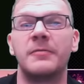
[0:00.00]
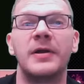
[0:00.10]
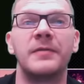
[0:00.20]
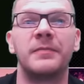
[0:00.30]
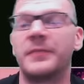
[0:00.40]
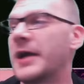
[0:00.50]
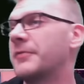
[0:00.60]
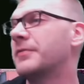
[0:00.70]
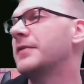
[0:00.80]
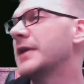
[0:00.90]
well, now
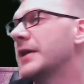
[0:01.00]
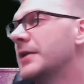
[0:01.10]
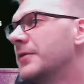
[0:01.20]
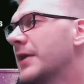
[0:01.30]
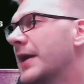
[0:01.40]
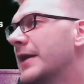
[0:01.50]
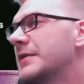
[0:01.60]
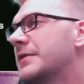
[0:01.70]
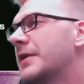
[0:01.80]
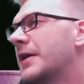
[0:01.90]
if we take a look at
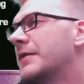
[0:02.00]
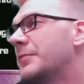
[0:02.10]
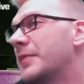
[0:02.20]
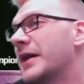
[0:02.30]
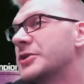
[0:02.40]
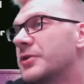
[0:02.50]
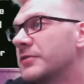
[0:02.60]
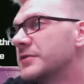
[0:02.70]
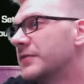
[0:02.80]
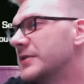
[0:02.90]
uh, patch
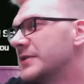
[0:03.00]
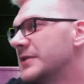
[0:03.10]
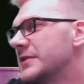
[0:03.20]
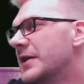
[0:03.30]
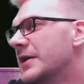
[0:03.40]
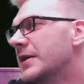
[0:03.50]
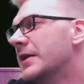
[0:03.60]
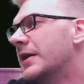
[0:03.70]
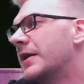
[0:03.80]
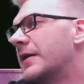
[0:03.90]
notes, for instance,
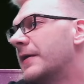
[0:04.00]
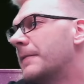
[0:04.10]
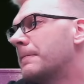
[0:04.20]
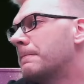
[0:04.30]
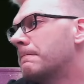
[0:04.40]
um,